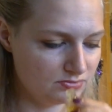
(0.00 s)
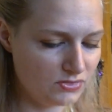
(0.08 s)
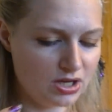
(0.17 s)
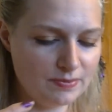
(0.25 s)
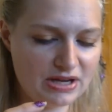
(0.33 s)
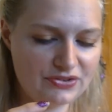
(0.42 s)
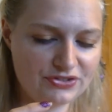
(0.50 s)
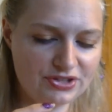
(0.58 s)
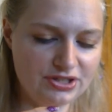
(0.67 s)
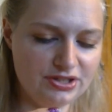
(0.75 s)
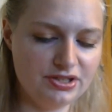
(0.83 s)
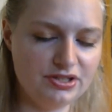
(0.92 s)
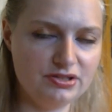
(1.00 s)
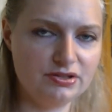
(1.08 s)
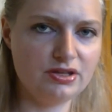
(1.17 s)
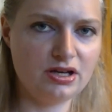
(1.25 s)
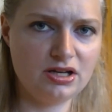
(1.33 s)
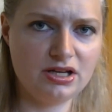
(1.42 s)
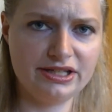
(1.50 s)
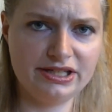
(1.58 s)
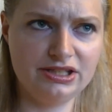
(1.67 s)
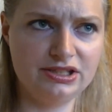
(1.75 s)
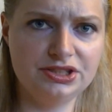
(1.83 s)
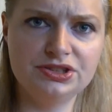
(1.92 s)
A musky,
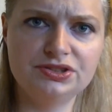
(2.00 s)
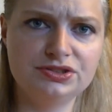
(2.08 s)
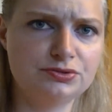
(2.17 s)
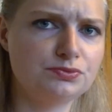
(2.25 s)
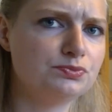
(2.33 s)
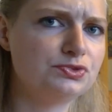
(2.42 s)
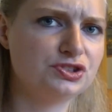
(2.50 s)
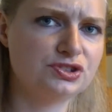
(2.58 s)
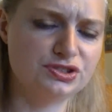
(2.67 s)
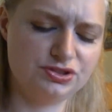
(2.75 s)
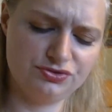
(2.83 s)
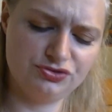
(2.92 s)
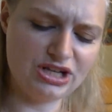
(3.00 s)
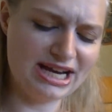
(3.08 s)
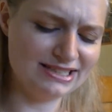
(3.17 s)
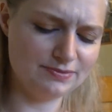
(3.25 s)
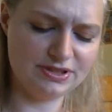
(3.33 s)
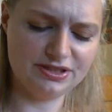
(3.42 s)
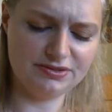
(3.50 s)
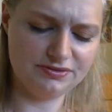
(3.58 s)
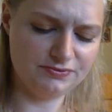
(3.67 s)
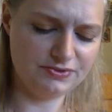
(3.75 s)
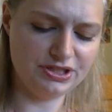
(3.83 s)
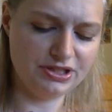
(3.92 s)
honey,
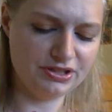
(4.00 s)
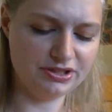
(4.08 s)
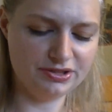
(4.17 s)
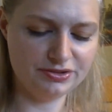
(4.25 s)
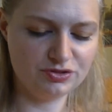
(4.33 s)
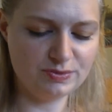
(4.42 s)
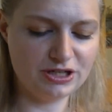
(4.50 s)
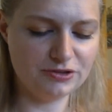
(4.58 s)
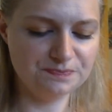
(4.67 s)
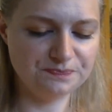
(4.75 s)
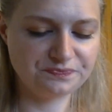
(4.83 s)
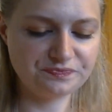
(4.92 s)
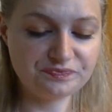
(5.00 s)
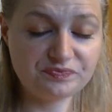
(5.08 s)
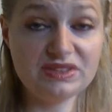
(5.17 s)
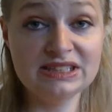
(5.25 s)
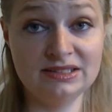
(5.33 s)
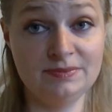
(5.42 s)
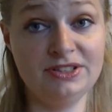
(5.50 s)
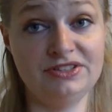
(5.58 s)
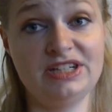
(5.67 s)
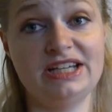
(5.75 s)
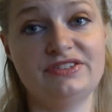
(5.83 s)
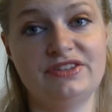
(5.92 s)
jasmine, vanilla smell. That's
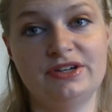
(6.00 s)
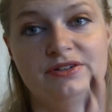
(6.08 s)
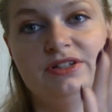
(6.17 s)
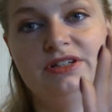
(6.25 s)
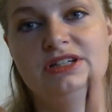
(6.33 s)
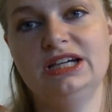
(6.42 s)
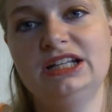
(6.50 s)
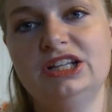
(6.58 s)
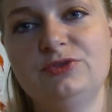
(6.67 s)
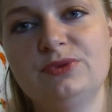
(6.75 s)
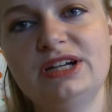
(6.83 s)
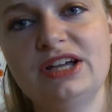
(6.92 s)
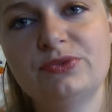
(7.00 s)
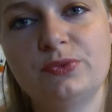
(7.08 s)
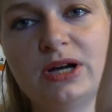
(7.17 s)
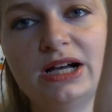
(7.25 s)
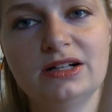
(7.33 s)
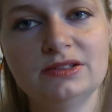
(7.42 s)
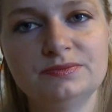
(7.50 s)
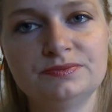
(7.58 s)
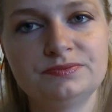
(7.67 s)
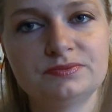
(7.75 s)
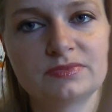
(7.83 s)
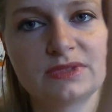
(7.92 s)
nice though. And this one as well
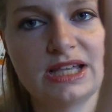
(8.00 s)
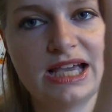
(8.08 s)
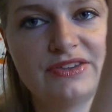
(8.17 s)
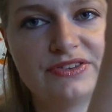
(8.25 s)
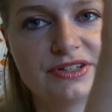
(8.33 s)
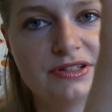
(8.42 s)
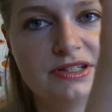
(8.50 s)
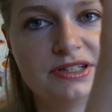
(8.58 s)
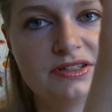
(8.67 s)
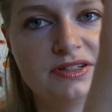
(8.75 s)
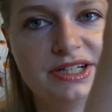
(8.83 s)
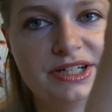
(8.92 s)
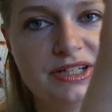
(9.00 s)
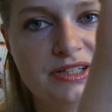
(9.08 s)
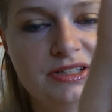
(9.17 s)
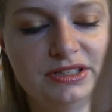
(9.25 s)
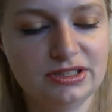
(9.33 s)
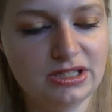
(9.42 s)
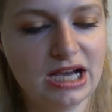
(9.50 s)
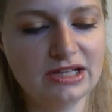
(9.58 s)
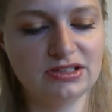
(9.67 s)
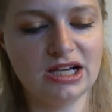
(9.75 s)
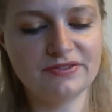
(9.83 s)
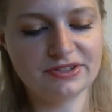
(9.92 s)
has the glitter in it. I
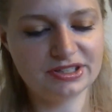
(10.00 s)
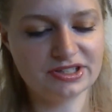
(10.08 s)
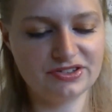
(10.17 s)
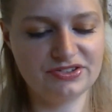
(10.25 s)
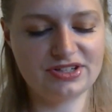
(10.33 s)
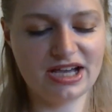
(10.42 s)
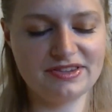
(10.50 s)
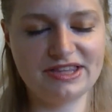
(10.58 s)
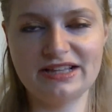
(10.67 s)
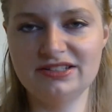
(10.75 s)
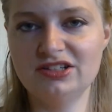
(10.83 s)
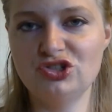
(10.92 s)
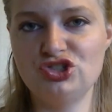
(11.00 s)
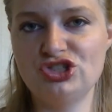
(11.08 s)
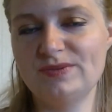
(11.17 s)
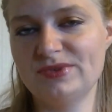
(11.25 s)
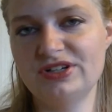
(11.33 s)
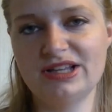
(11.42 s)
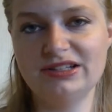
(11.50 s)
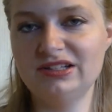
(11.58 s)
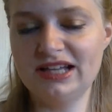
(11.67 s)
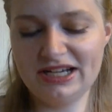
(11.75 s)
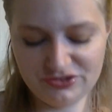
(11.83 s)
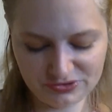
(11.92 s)
love it because it's got that little shimmer, that little
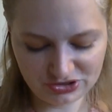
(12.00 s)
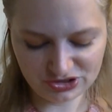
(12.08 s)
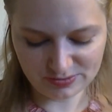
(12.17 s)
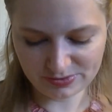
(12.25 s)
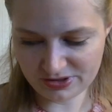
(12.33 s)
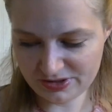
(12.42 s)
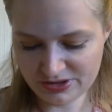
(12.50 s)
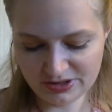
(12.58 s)
extra shimmer.